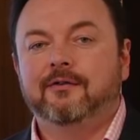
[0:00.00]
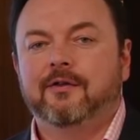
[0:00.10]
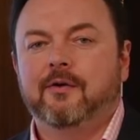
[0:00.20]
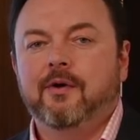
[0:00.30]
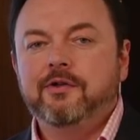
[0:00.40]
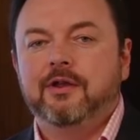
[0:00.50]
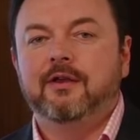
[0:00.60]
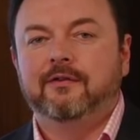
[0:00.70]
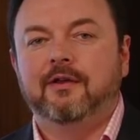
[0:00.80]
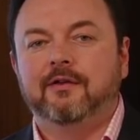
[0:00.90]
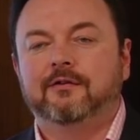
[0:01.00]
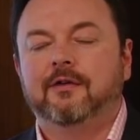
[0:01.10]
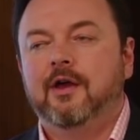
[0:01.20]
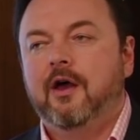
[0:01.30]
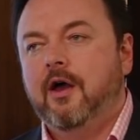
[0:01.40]
So the question is this:
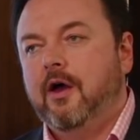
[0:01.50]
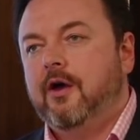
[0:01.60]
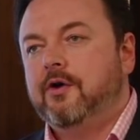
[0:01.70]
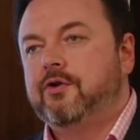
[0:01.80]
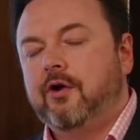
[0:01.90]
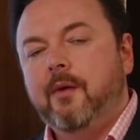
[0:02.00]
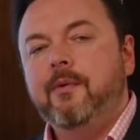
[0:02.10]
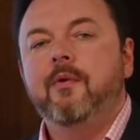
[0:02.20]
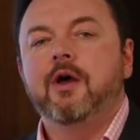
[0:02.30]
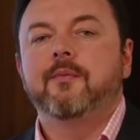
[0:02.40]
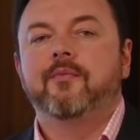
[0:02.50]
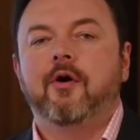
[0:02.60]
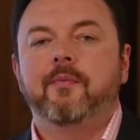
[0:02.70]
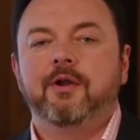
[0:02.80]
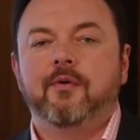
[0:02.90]
should I be buying
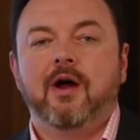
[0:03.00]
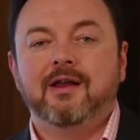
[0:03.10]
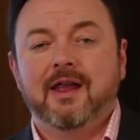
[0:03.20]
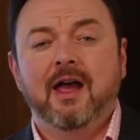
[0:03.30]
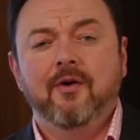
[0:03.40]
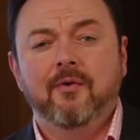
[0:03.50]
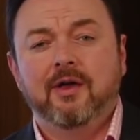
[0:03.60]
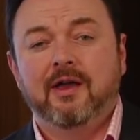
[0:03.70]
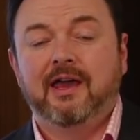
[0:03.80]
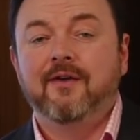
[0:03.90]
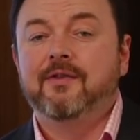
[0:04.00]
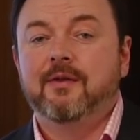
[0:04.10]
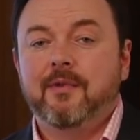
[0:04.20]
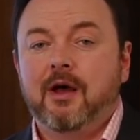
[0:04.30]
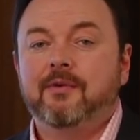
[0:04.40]
property right now, given
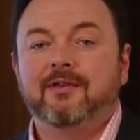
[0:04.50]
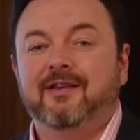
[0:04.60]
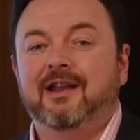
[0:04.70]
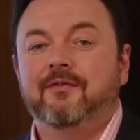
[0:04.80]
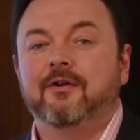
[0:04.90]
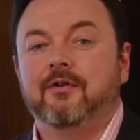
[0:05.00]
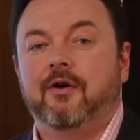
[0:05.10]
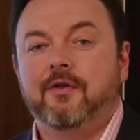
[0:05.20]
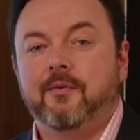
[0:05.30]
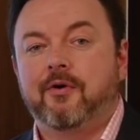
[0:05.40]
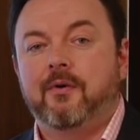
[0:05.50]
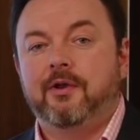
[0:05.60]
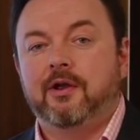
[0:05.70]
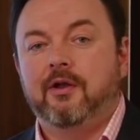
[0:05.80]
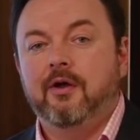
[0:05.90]
that Melbourne is 11 o'clock on the
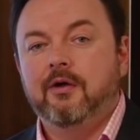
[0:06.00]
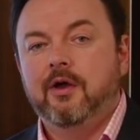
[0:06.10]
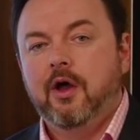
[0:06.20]
property clock,